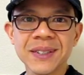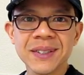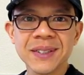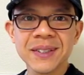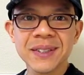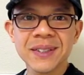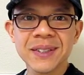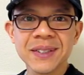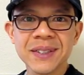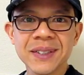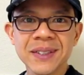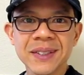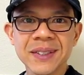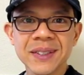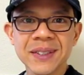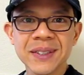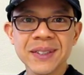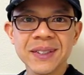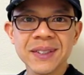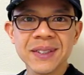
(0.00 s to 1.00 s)

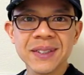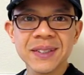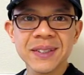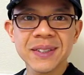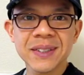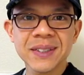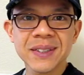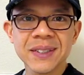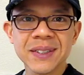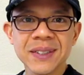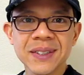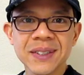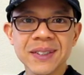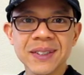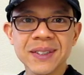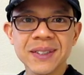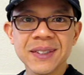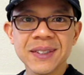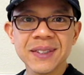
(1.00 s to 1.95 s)
(no one is talking)